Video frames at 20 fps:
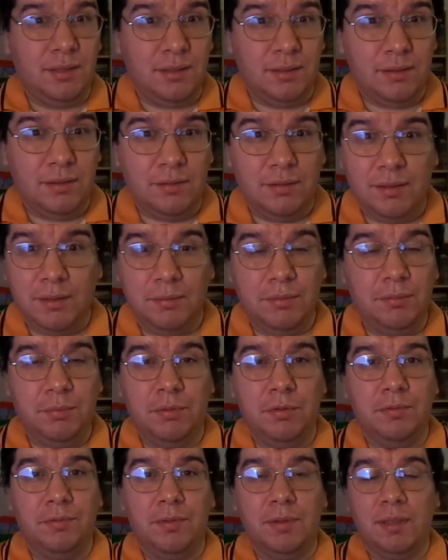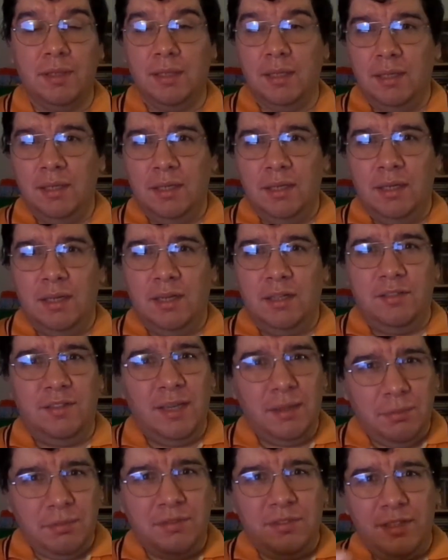Yeah, it was perfect.
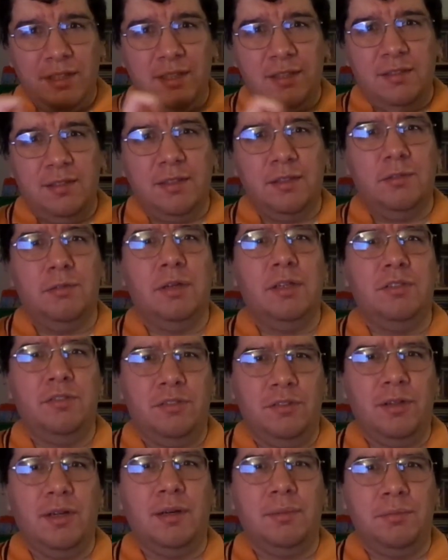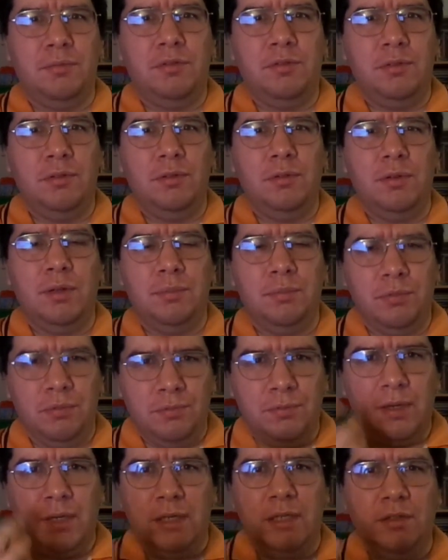David Tennant did a great job, too,
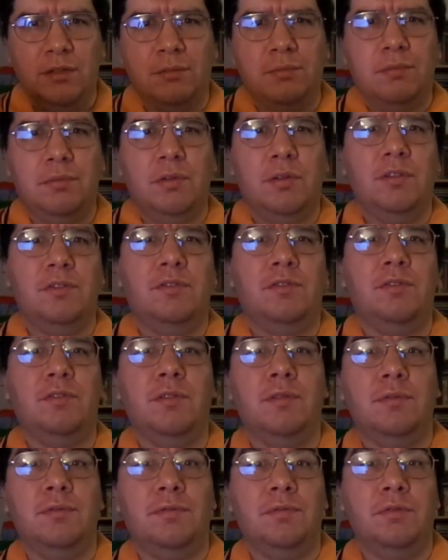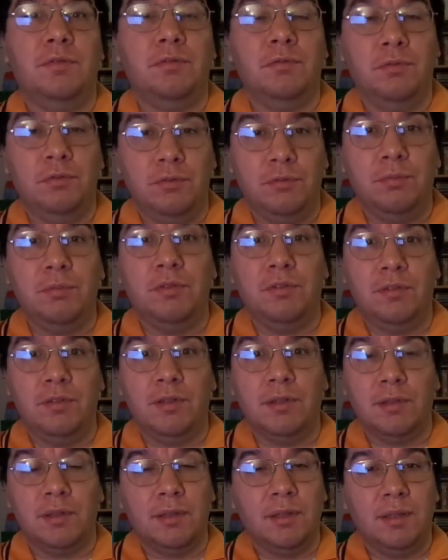providing the voice of Scrooge
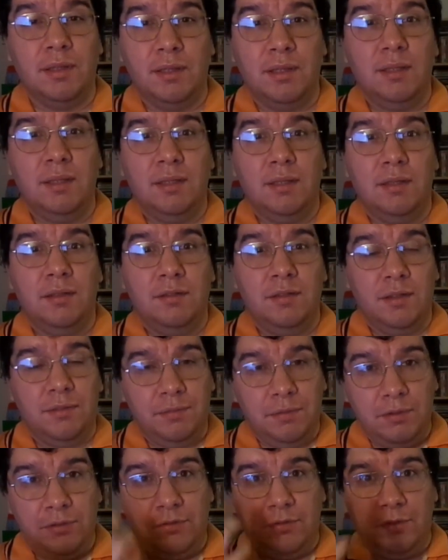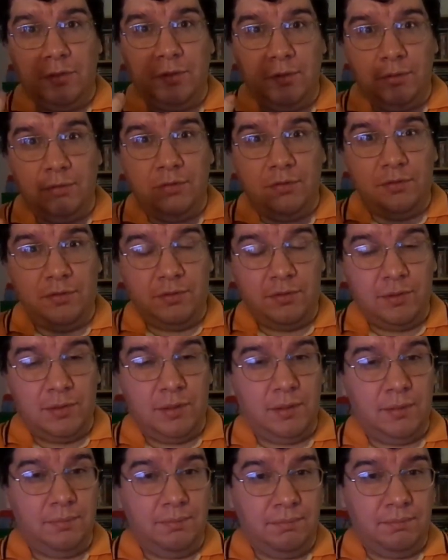McDuck. Definitely shows
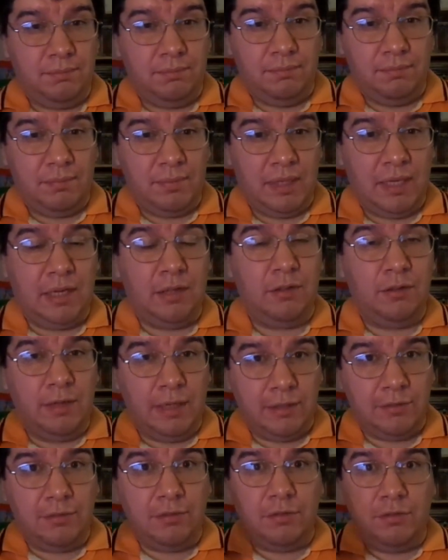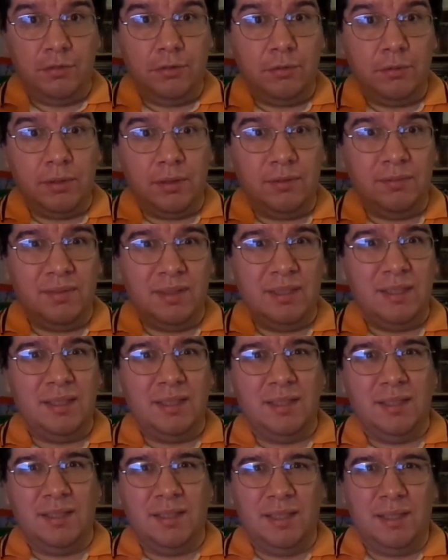how they actually do it,
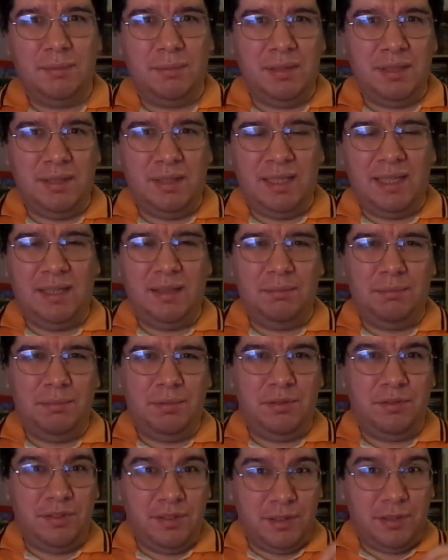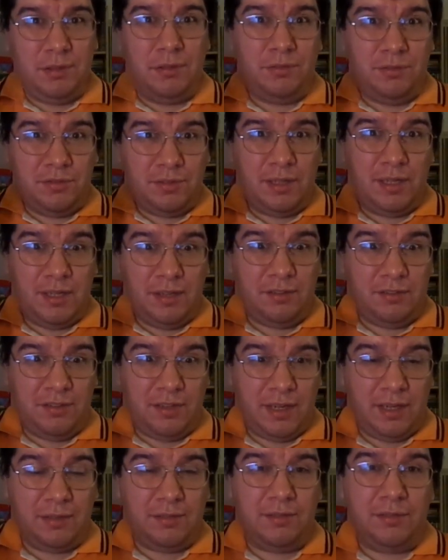giving that particular
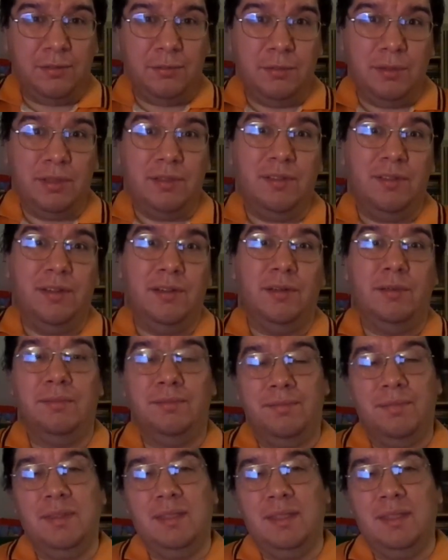Scottish accent right there.